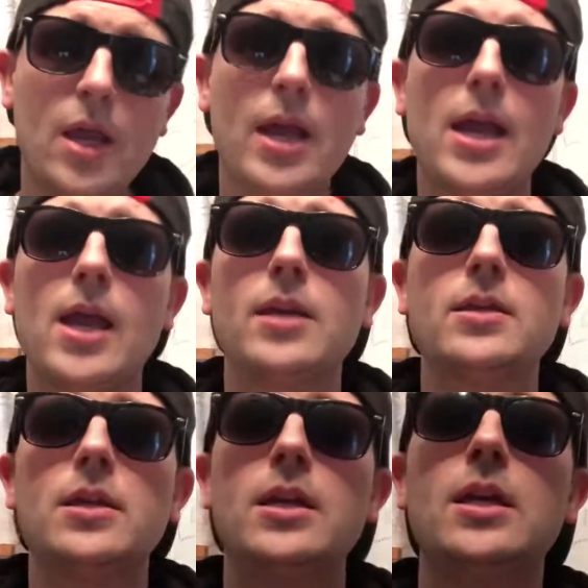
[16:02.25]

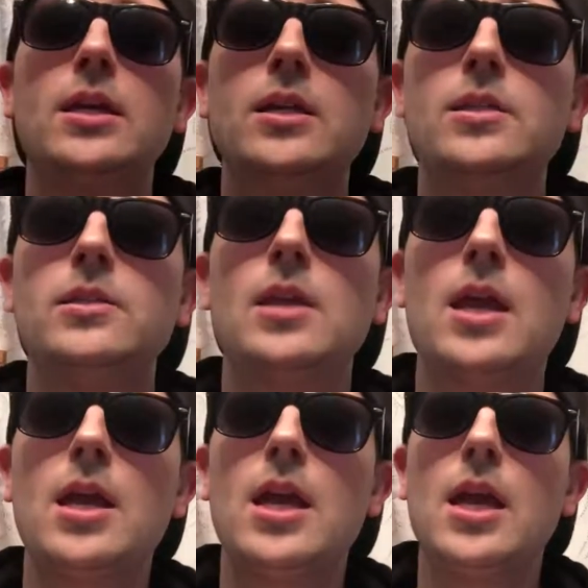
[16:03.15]
and it is
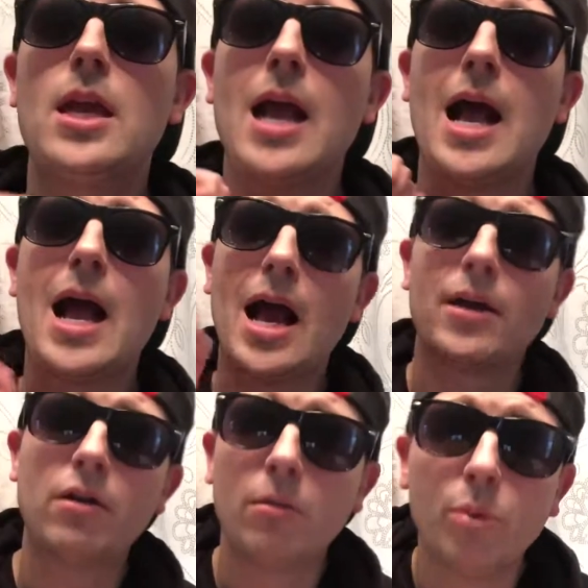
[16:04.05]
a
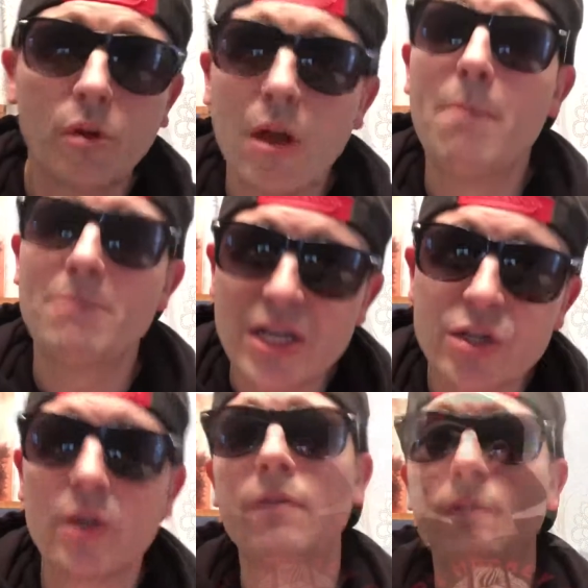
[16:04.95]
honorable mention